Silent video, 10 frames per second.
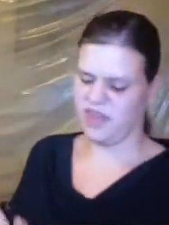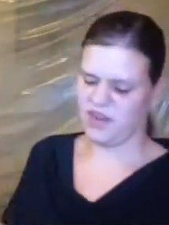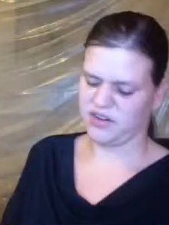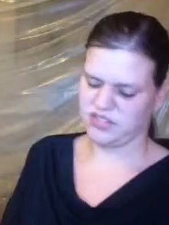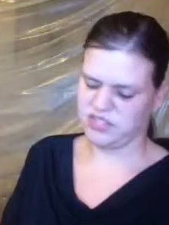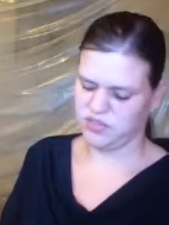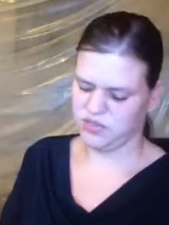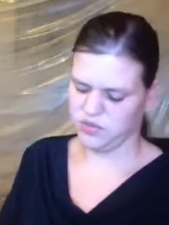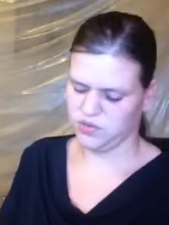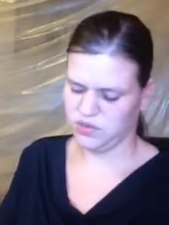there
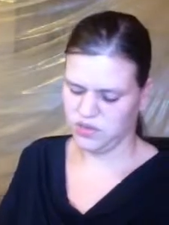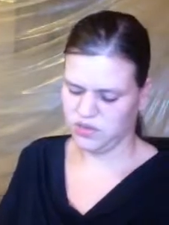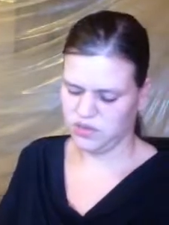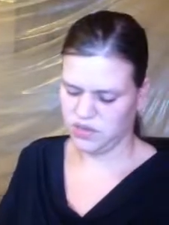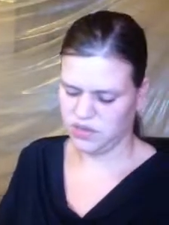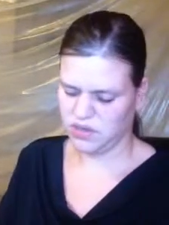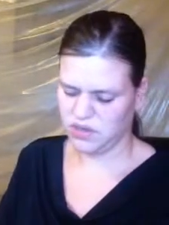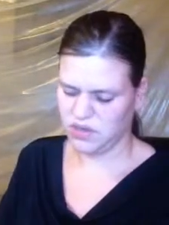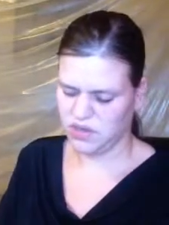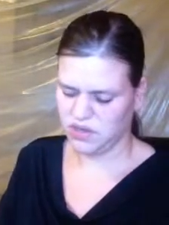to
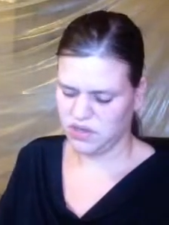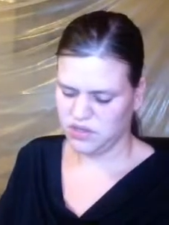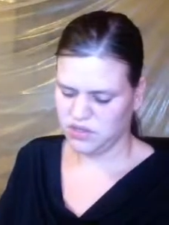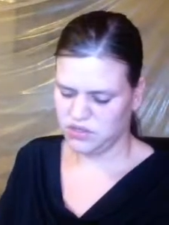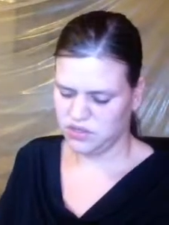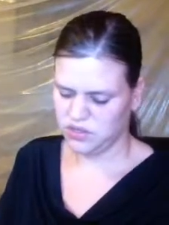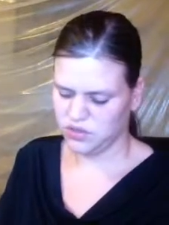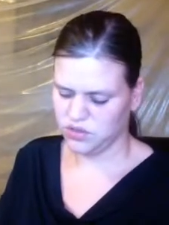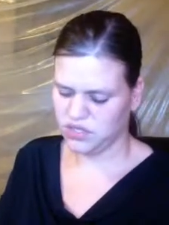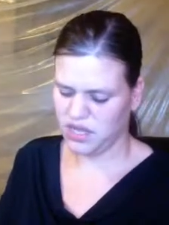
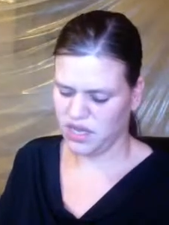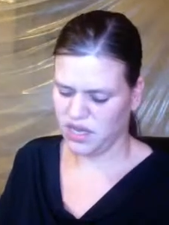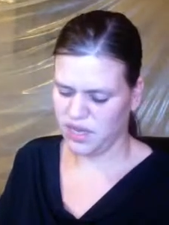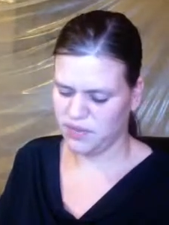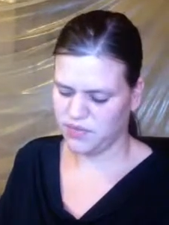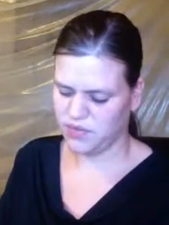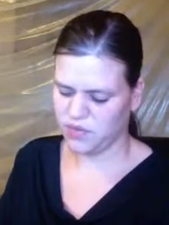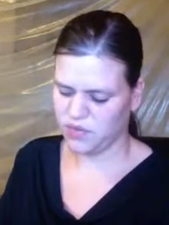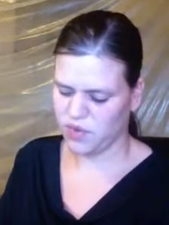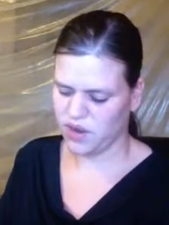2 times the
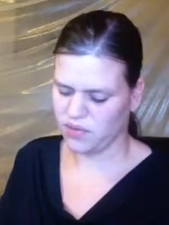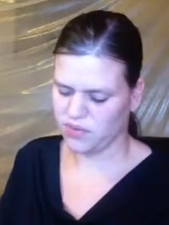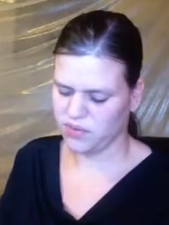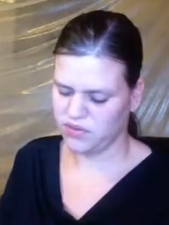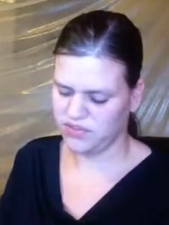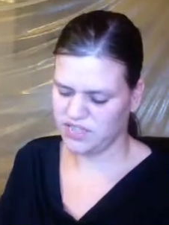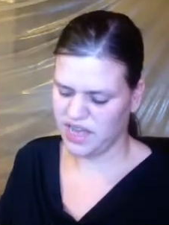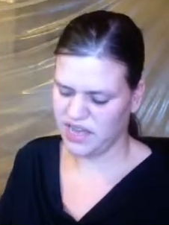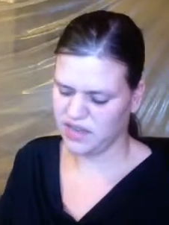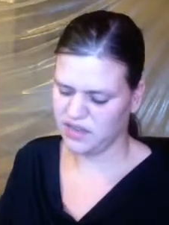square root of
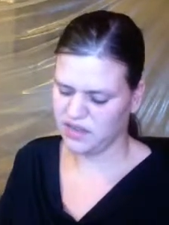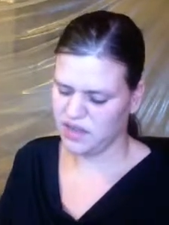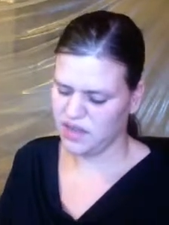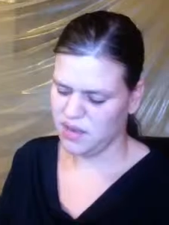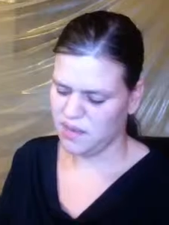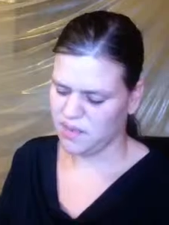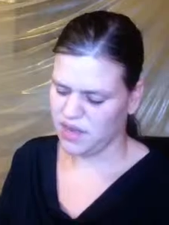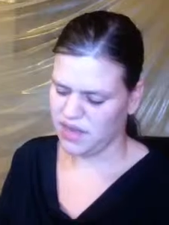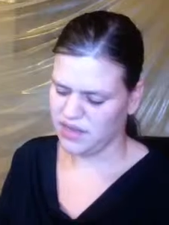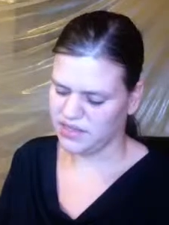10
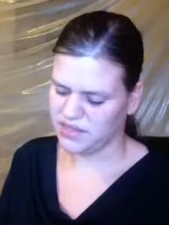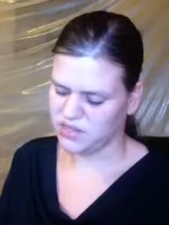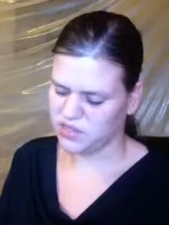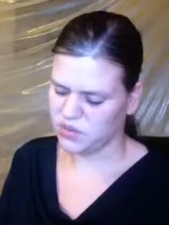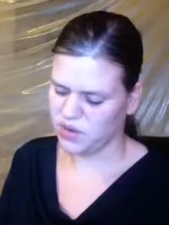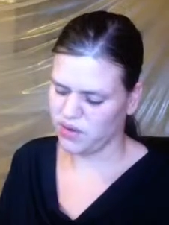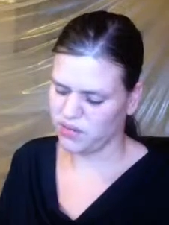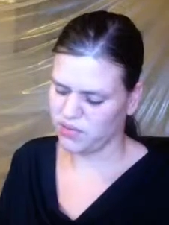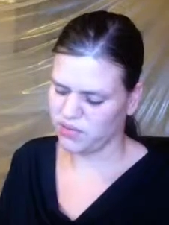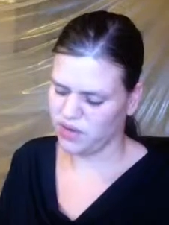minus the square
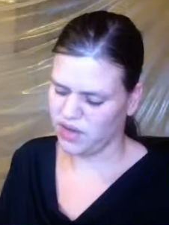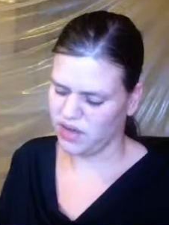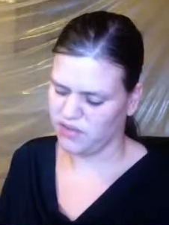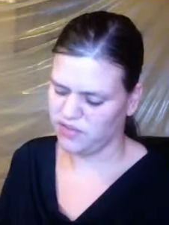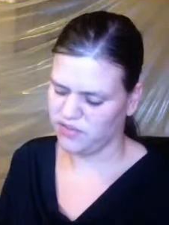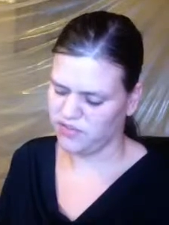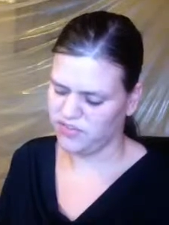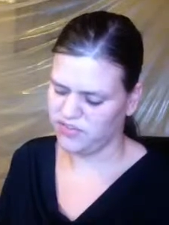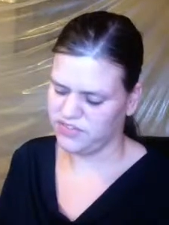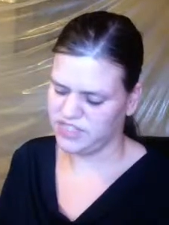root of
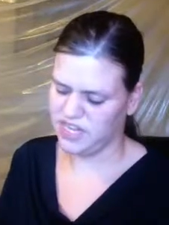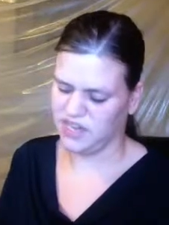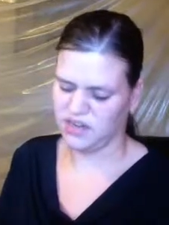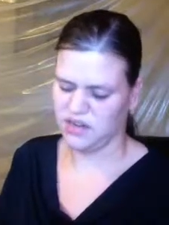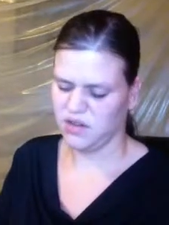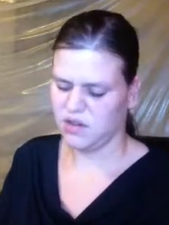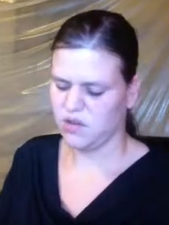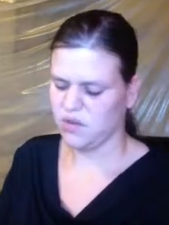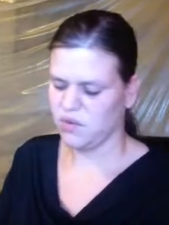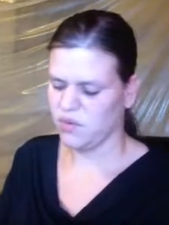15.
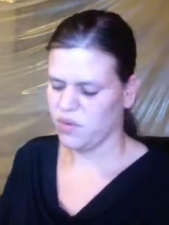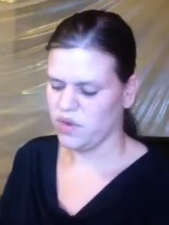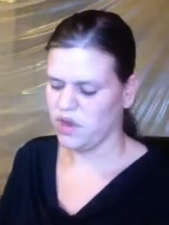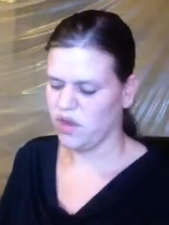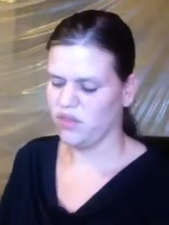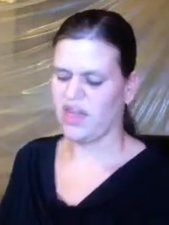We know